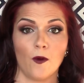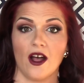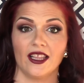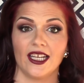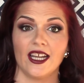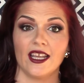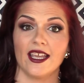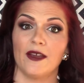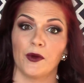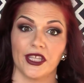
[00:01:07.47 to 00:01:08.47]

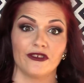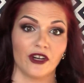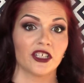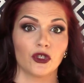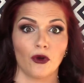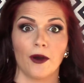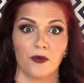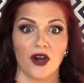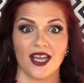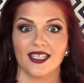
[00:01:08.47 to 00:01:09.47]
quality with a drugstore
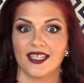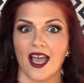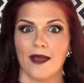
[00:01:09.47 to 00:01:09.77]
price,